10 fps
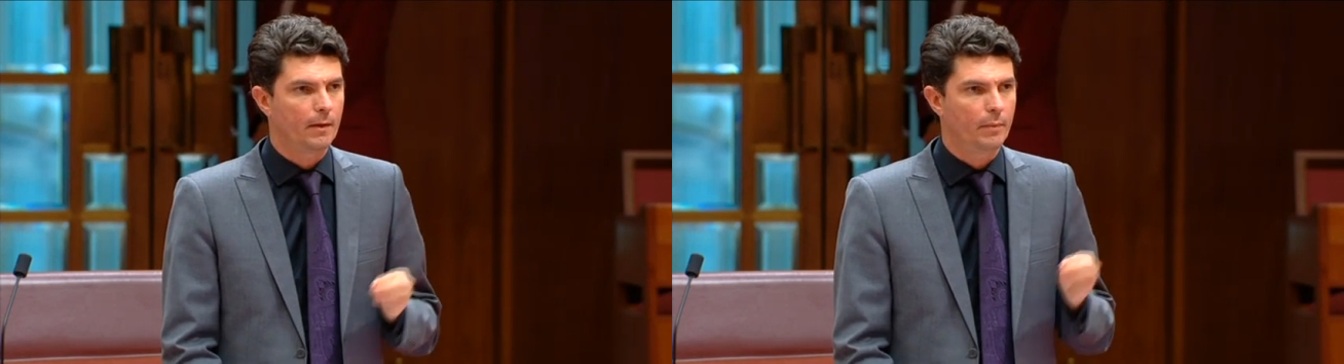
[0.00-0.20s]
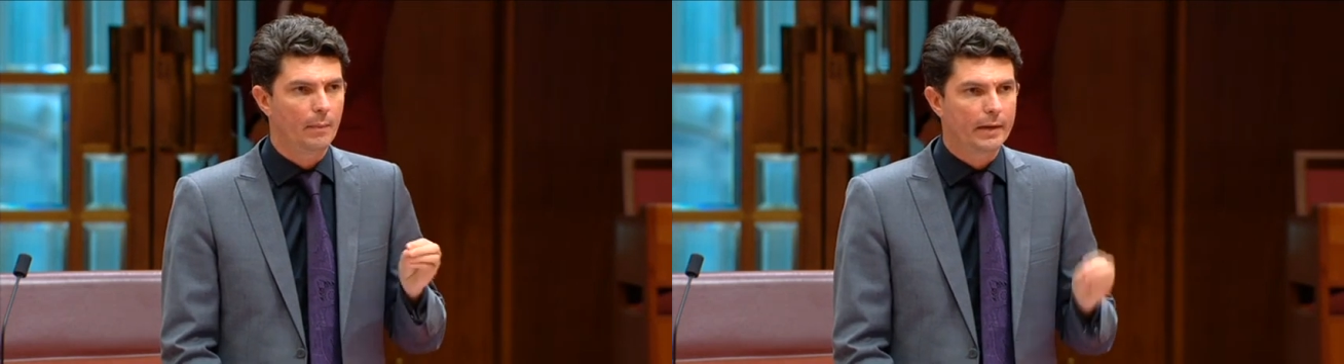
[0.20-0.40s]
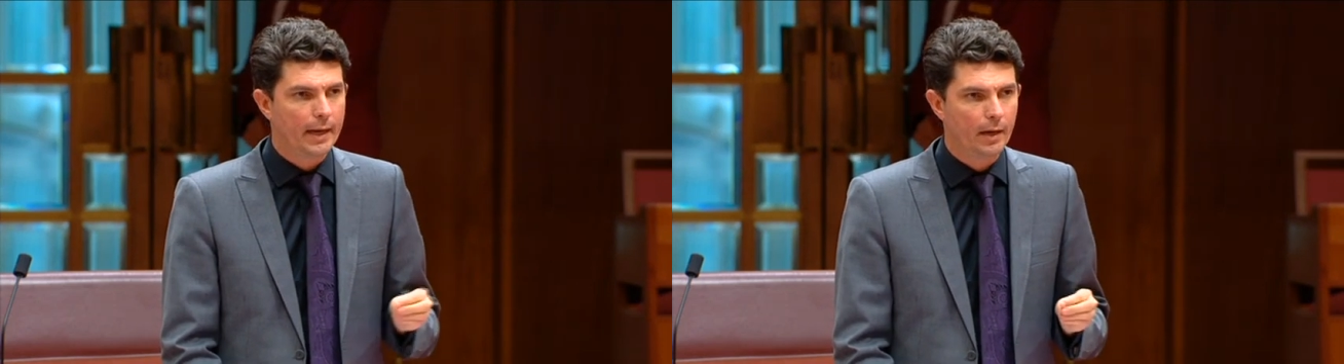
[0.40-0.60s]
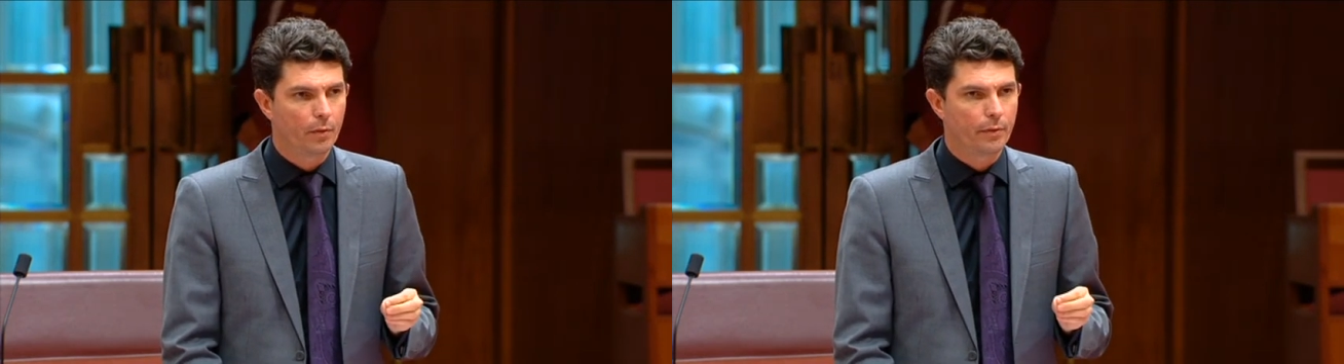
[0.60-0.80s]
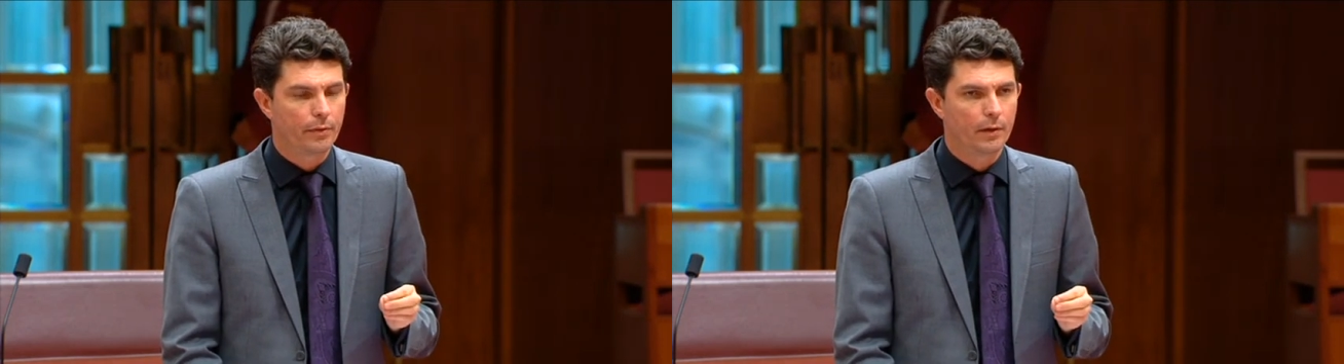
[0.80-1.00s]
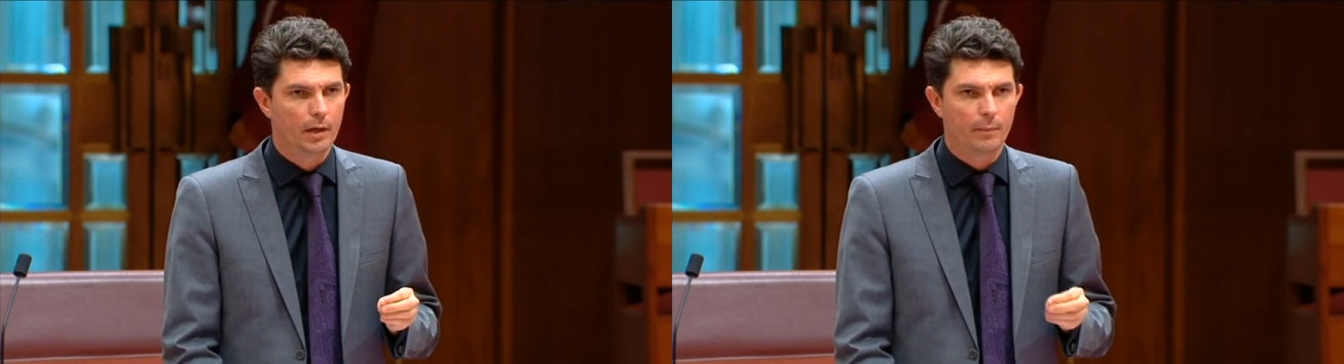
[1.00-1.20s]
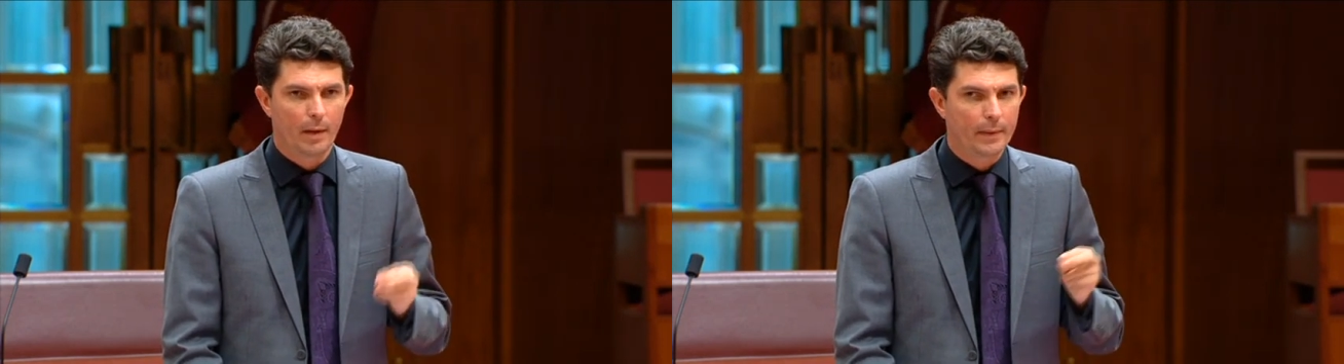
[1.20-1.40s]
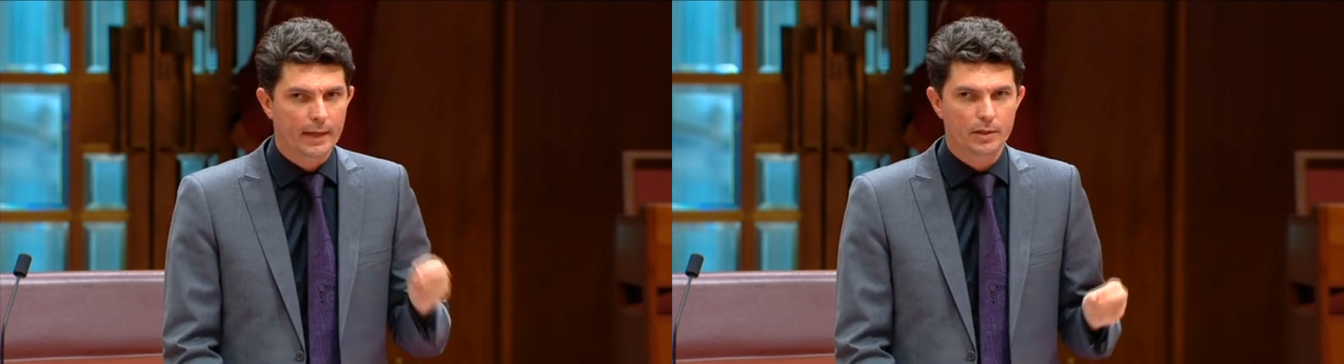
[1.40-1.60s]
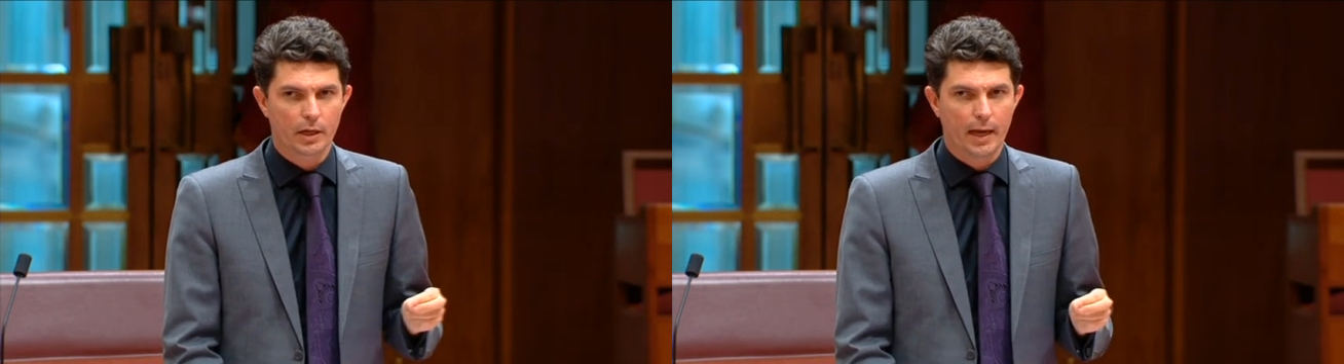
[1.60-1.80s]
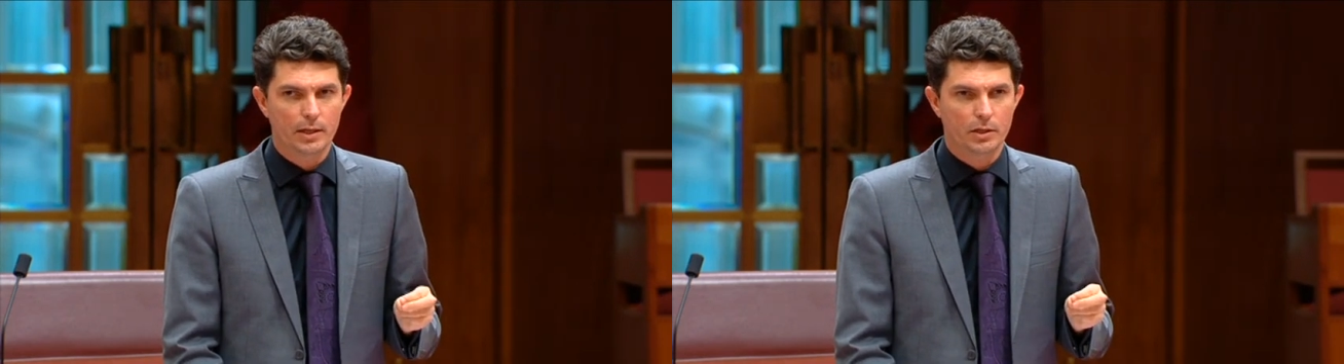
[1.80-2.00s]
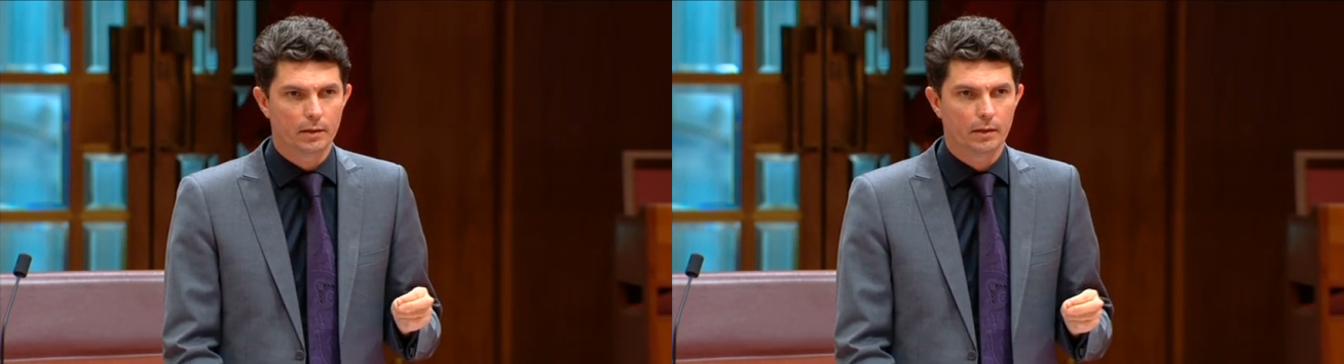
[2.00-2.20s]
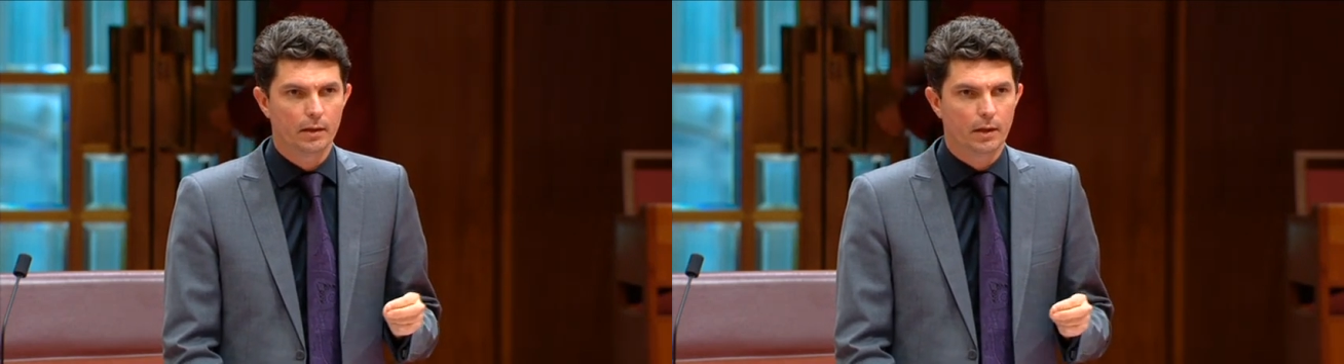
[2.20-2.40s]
public health, public education,